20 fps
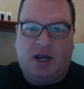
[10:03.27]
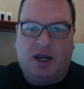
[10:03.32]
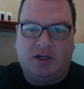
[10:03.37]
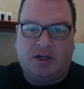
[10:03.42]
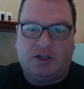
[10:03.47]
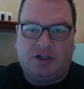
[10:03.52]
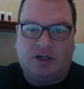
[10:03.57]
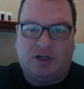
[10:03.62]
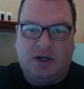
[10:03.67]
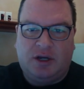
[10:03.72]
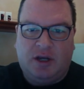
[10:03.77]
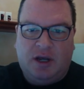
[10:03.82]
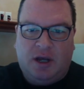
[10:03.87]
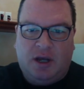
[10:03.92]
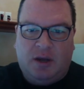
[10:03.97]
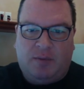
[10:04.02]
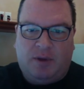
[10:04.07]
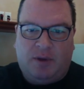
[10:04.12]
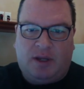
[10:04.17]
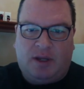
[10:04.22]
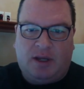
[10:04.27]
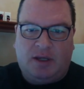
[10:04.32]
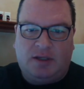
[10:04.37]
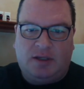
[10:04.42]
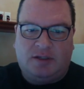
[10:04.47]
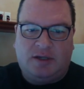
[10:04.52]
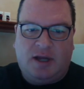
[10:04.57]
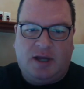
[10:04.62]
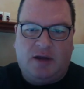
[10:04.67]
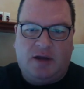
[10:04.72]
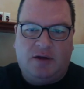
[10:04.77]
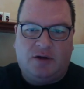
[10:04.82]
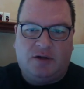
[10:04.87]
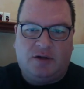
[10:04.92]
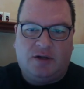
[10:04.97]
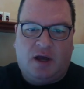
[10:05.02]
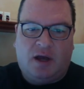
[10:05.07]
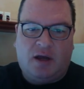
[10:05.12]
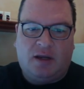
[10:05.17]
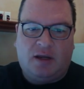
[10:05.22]
change. Because now
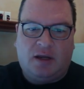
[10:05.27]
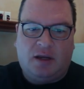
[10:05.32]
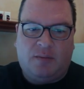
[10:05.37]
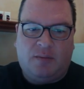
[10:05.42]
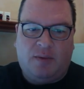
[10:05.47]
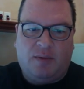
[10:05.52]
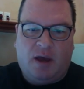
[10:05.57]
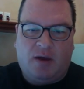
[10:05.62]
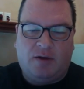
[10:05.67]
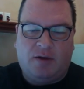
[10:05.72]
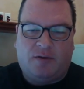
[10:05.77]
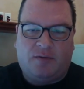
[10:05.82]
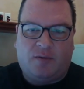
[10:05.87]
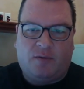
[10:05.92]
you're talking about